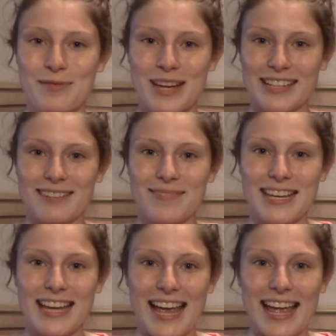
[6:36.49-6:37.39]
We got to
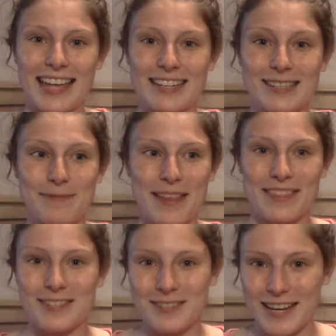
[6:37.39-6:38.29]
meet and spend
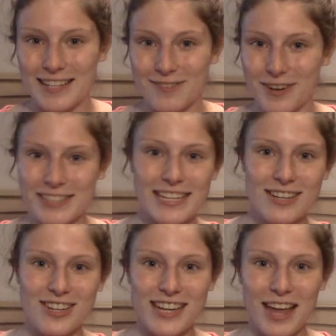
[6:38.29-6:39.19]
the 2 days of
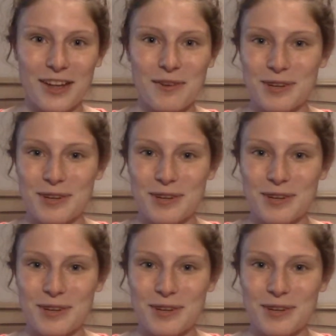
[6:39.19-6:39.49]
orientation together,